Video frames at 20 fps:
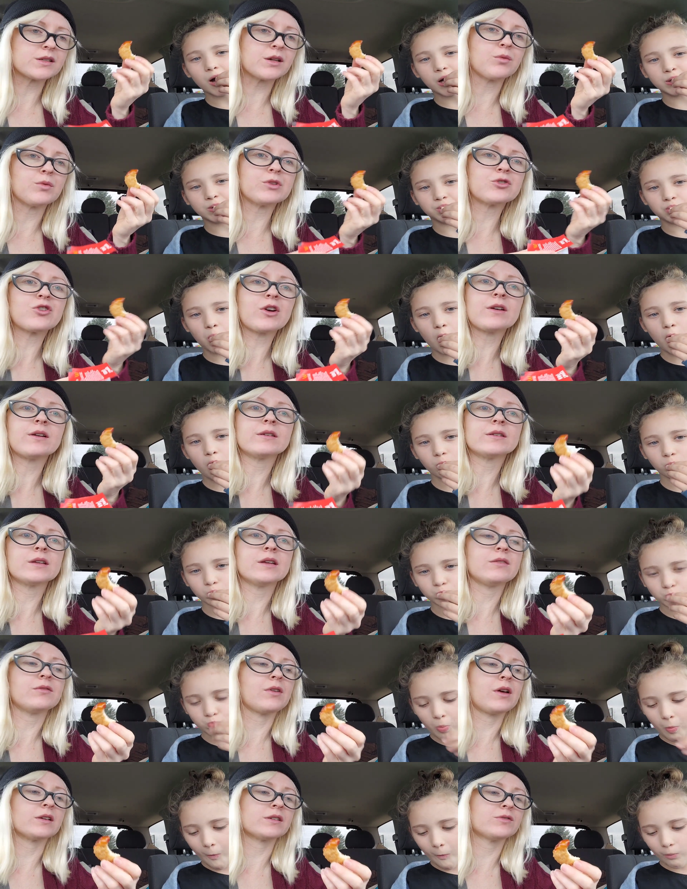Speaker 1: said, we try not to
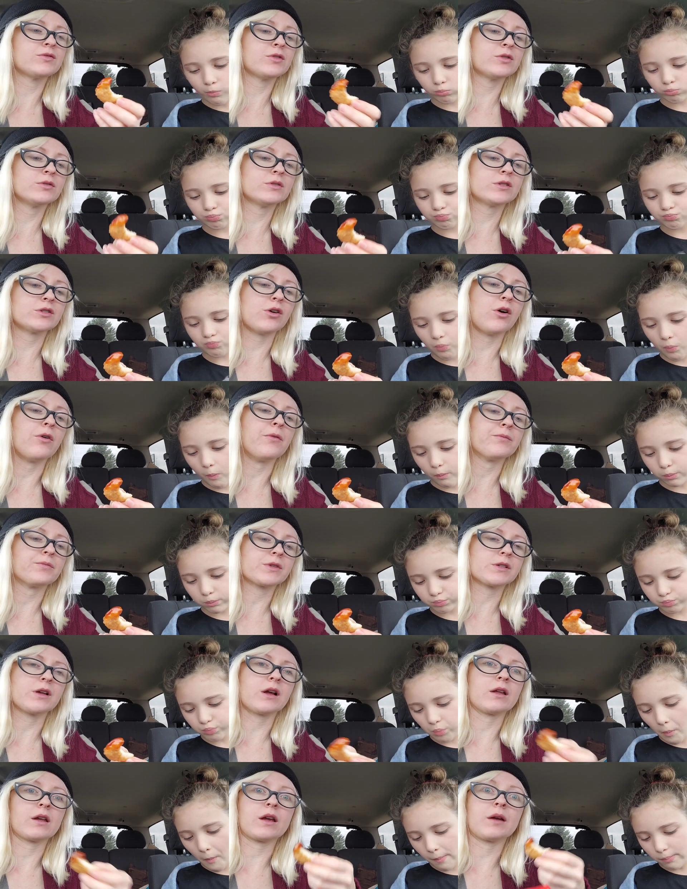eat fast food, so
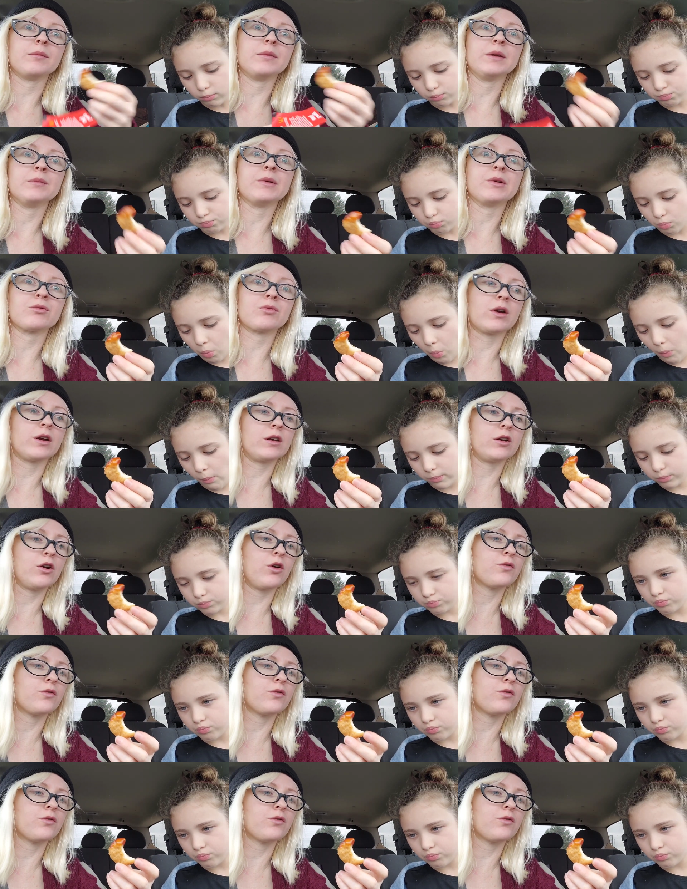it's not like I'm going to be running